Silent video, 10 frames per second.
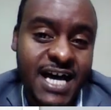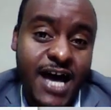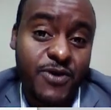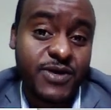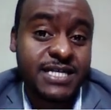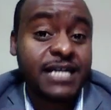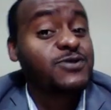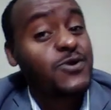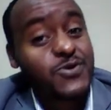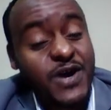So that is
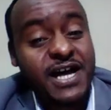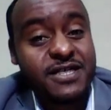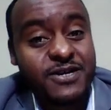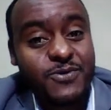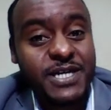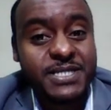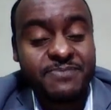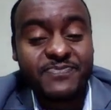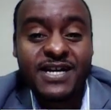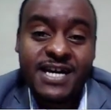also another ways.
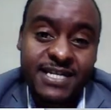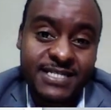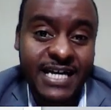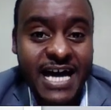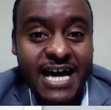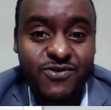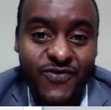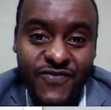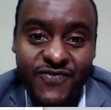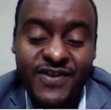It is kind
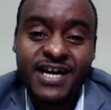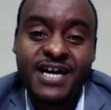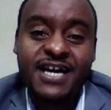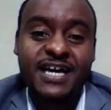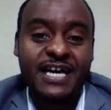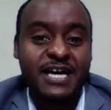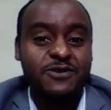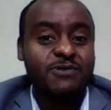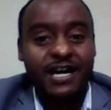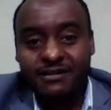of, you
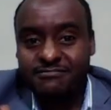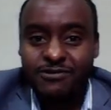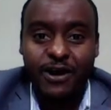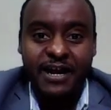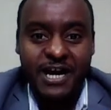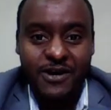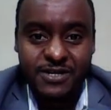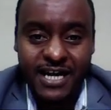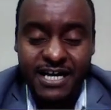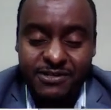can go around,
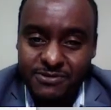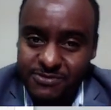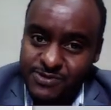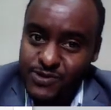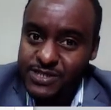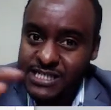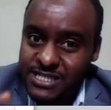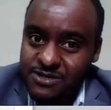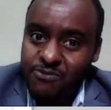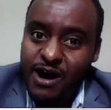right? So this is
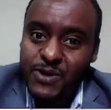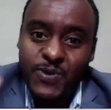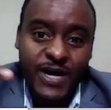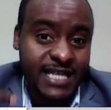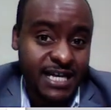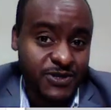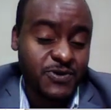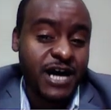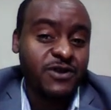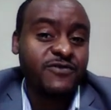one way that you
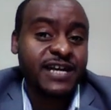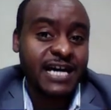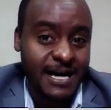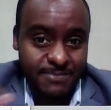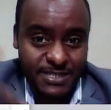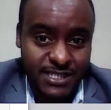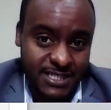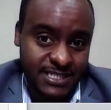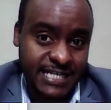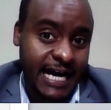can overcome this
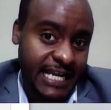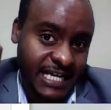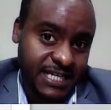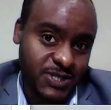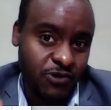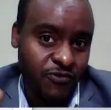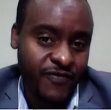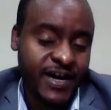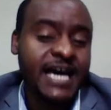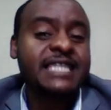challenge of
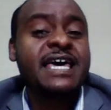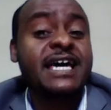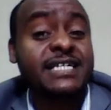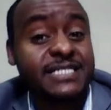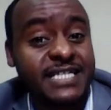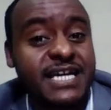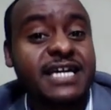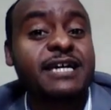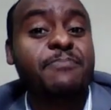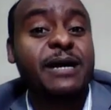
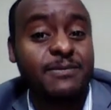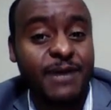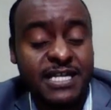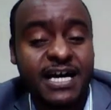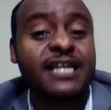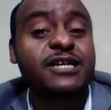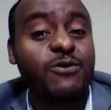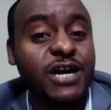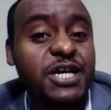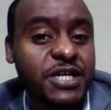texting mathematical
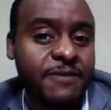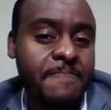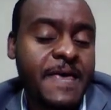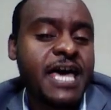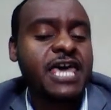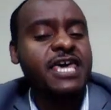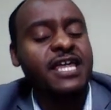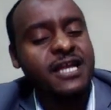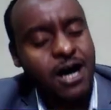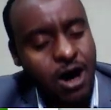equation
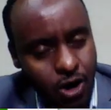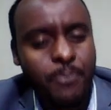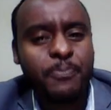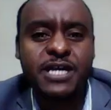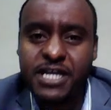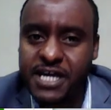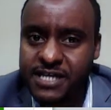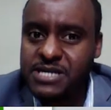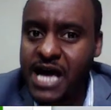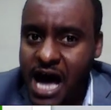in
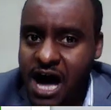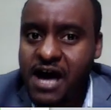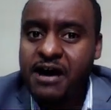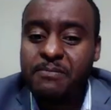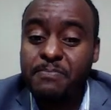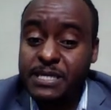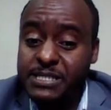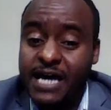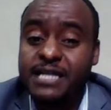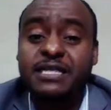OpenEDX. Yeah, but
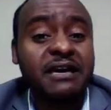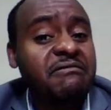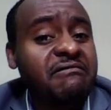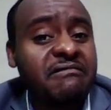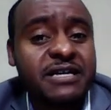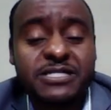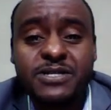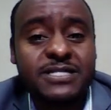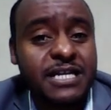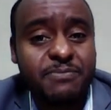I think it's
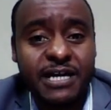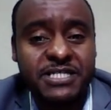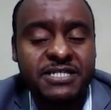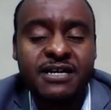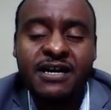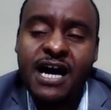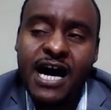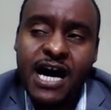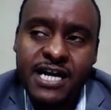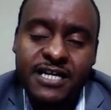not that much
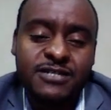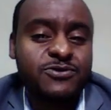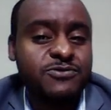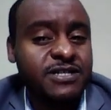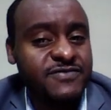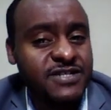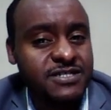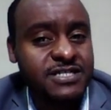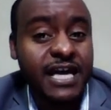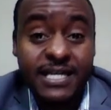hard to even
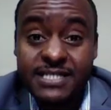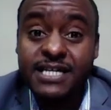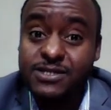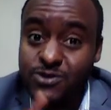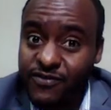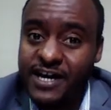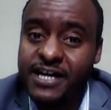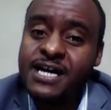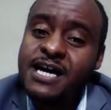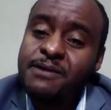texting so far.
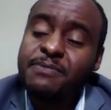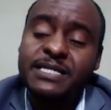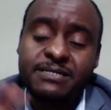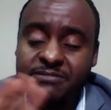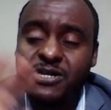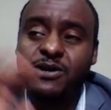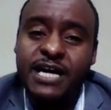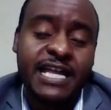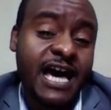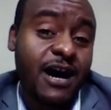But
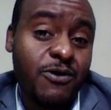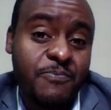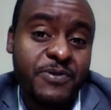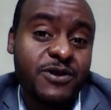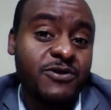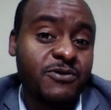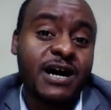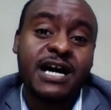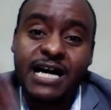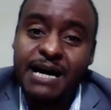anyhow, you
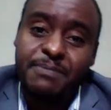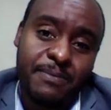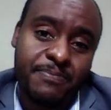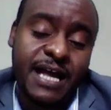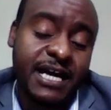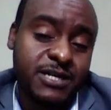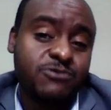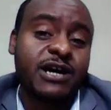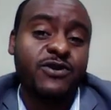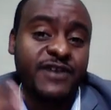can come up, like you
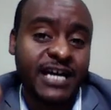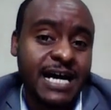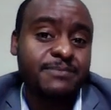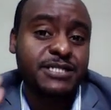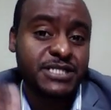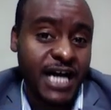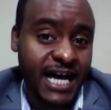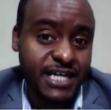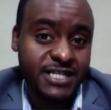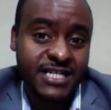can overcome this
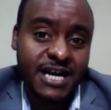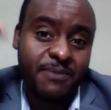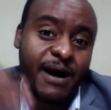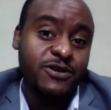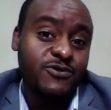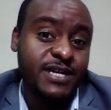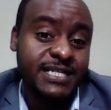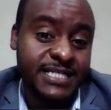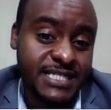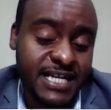challenge by doing
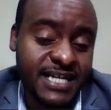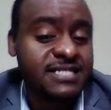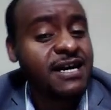these things.